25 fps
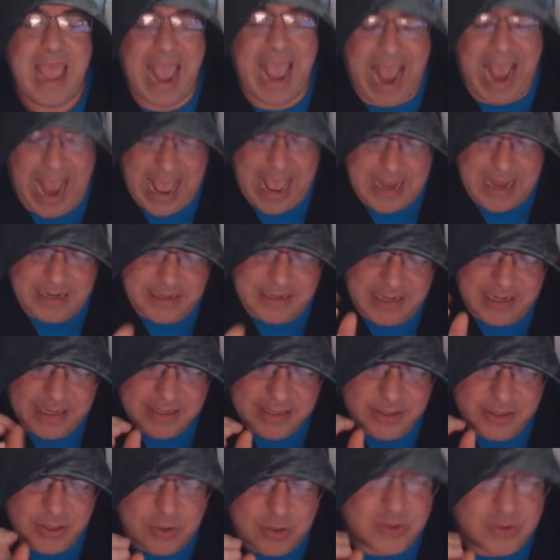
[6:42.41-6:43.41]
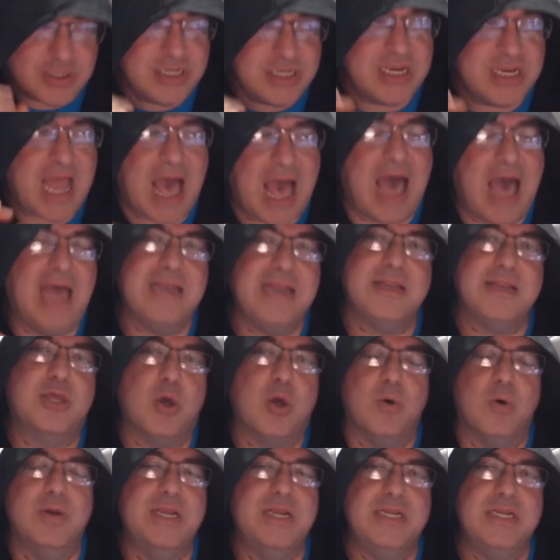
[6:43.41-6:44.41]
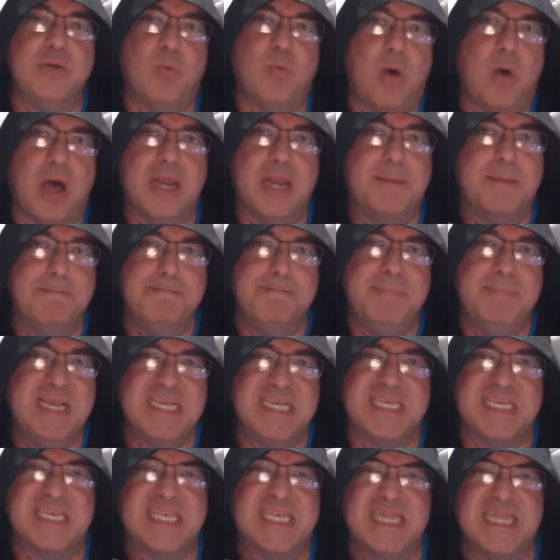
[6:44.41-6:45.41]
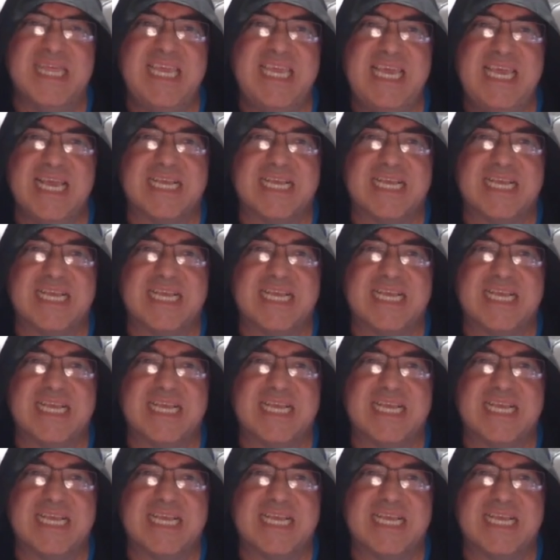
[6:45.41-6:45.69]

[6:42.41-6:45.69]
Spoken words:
and you're not going to want to miss the